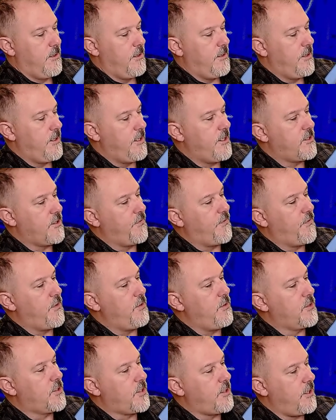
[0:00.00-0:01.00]
These are
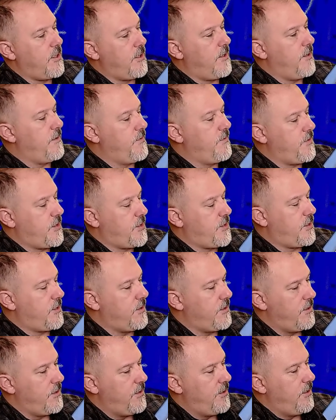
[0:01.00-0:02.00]
fuse curves.
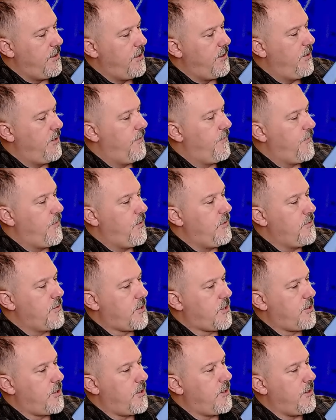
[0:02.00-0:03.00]
Fuse
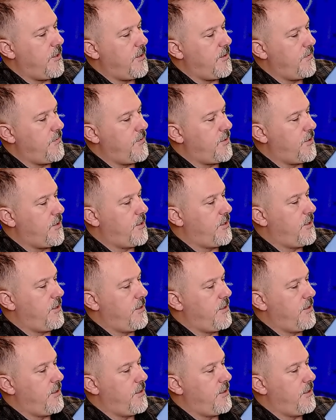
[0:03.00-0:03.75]
curves.